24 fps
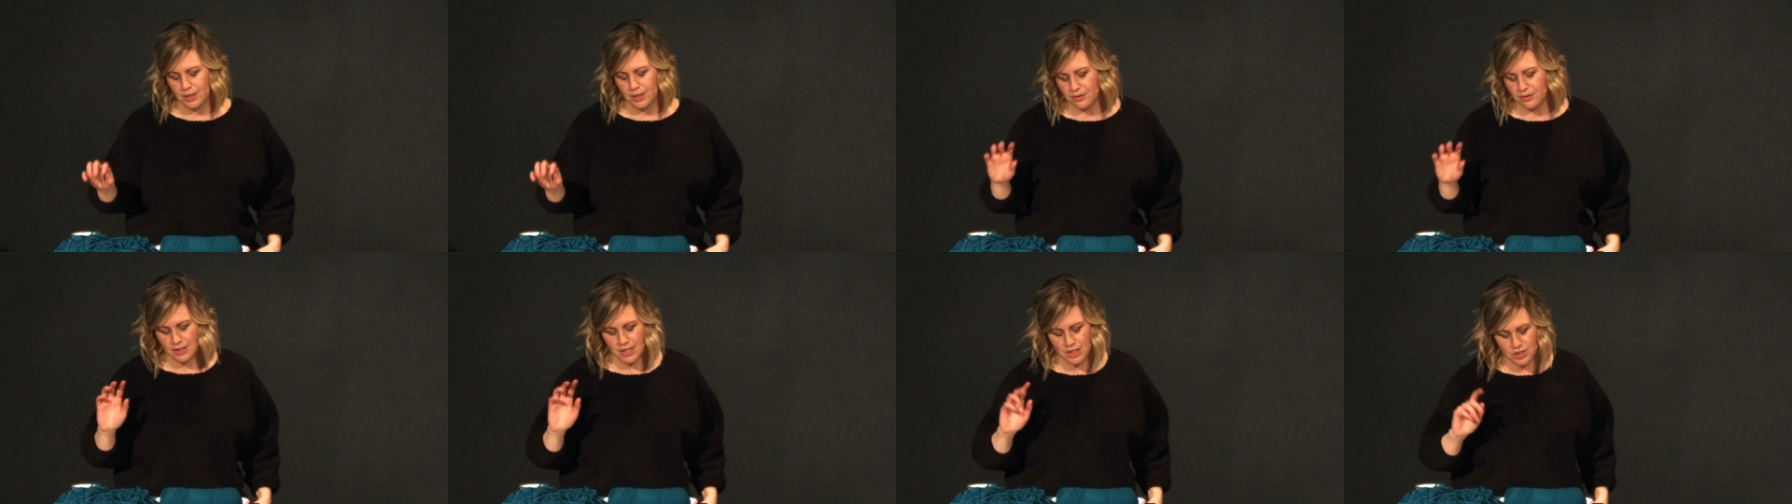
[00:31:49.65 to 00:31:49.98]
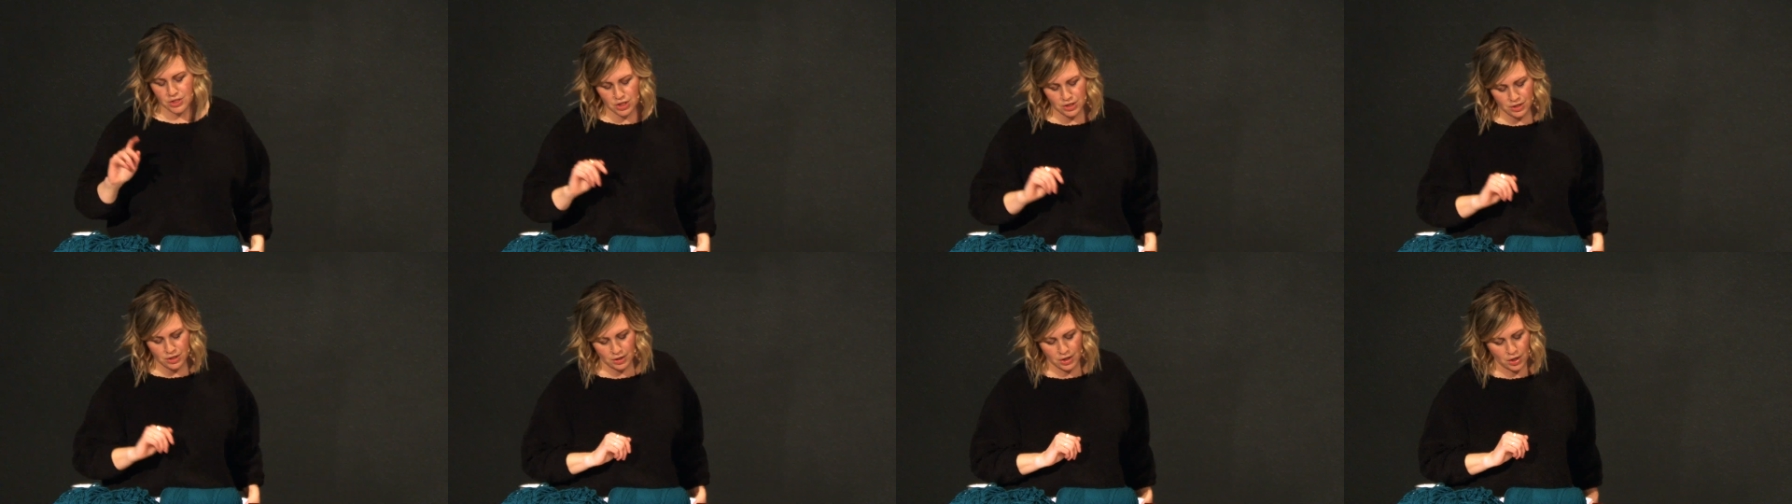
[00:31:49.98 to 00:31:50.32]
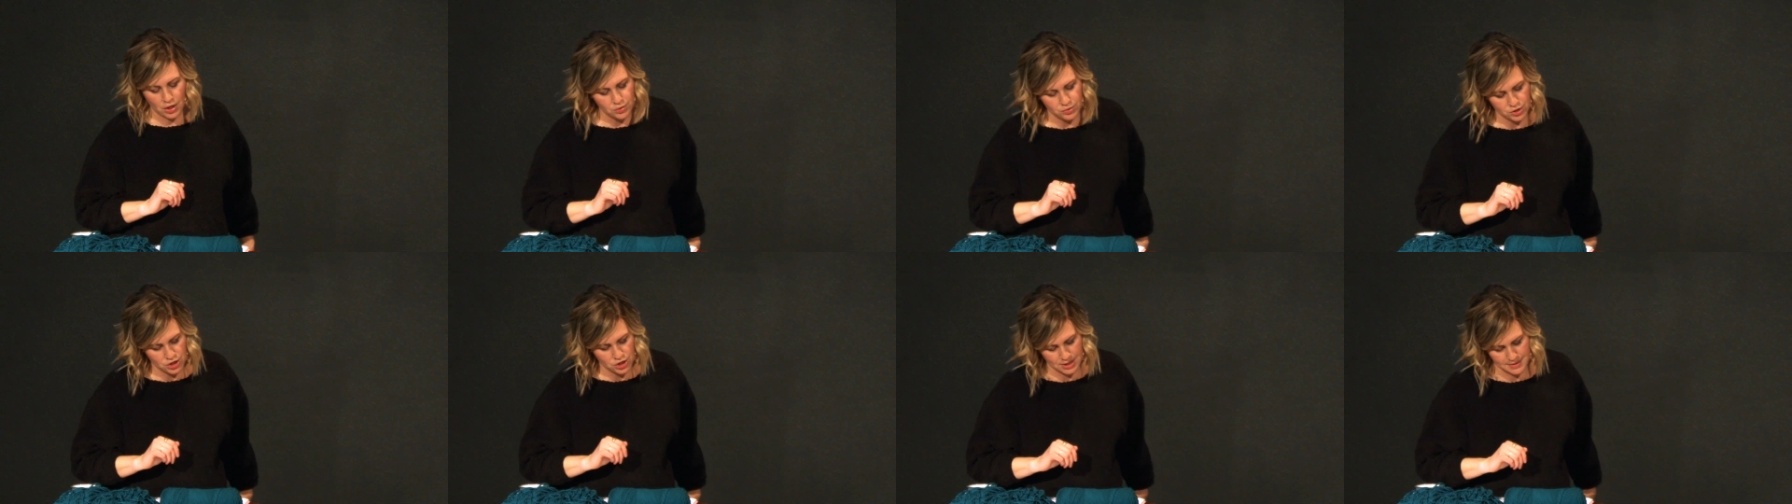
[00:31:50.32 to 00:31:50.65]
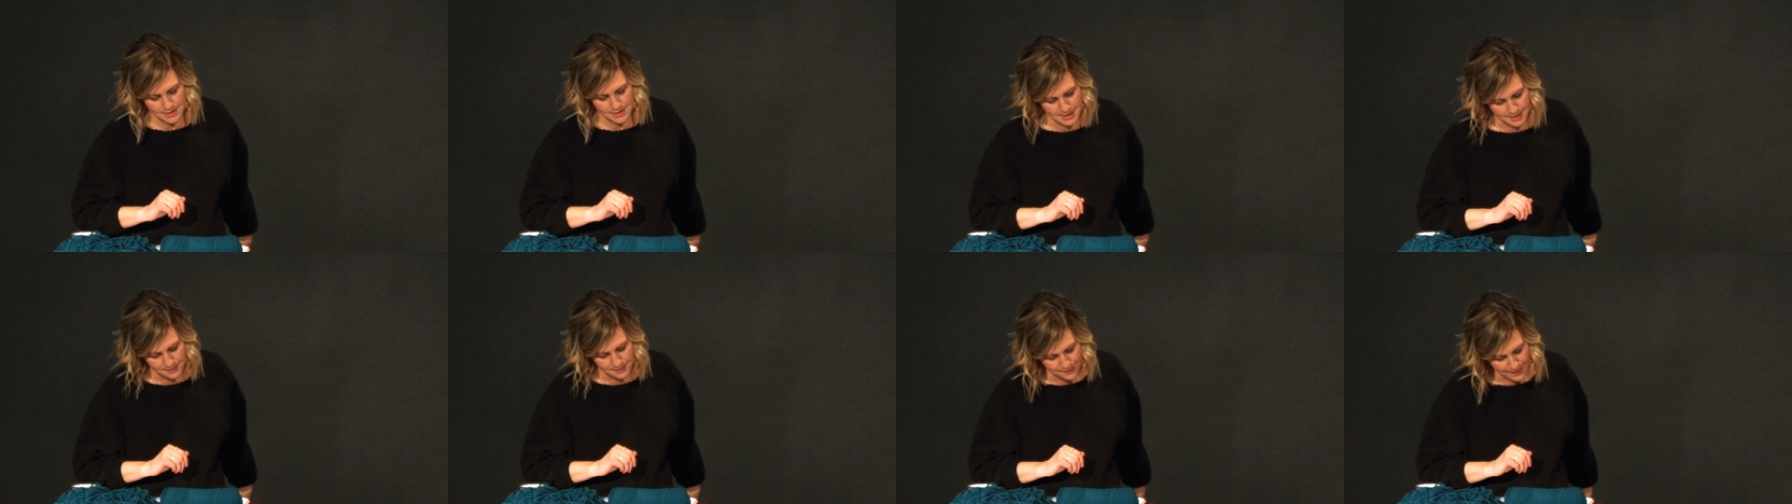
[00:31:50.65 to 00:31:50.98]
don't need you to coach
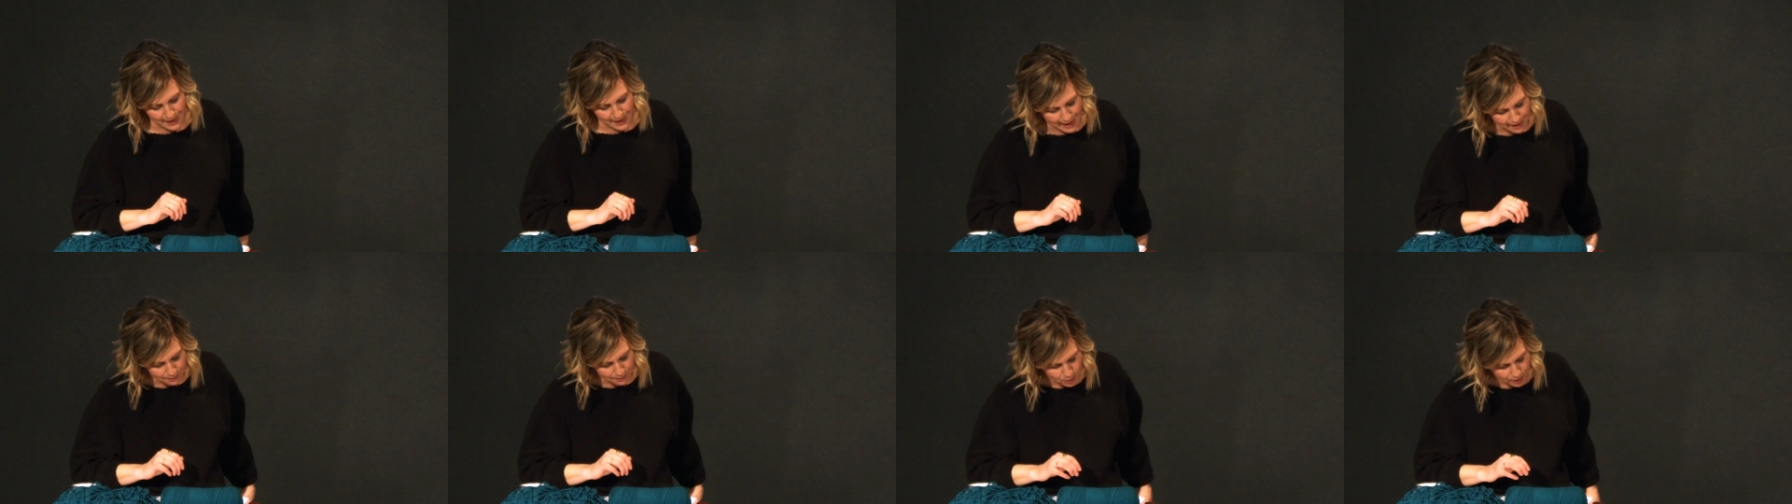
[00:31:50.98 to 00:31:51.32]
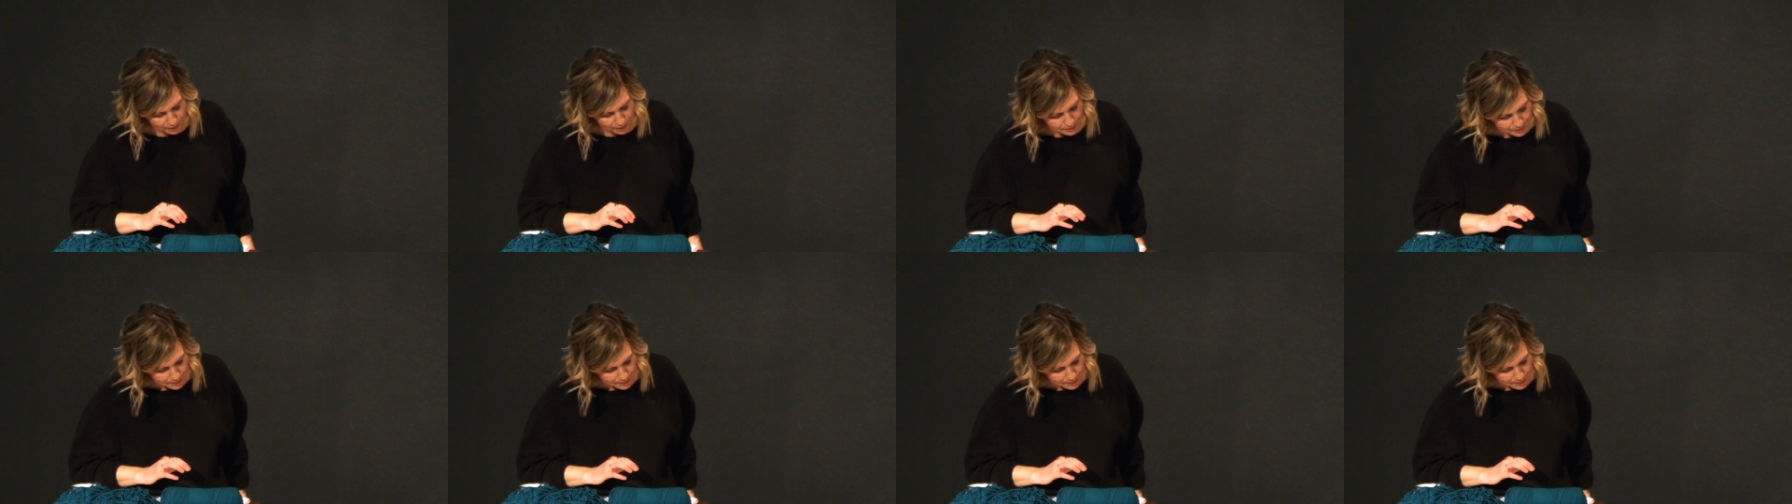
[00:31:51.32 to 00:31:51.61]
us in that one,